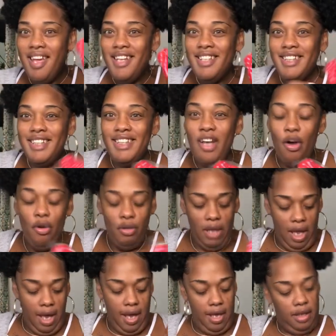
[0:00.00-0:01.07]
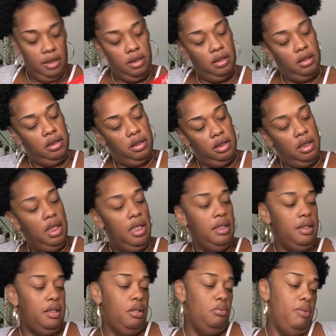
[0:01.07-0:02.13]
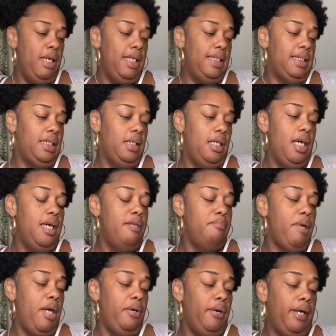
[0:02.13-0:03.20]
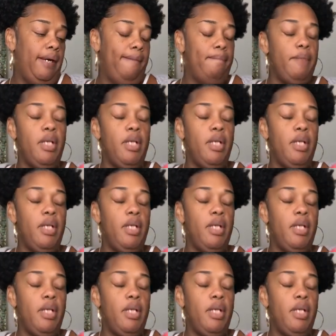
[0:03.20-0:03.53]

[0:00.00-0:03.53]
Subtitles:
Sola, sweet and buttery,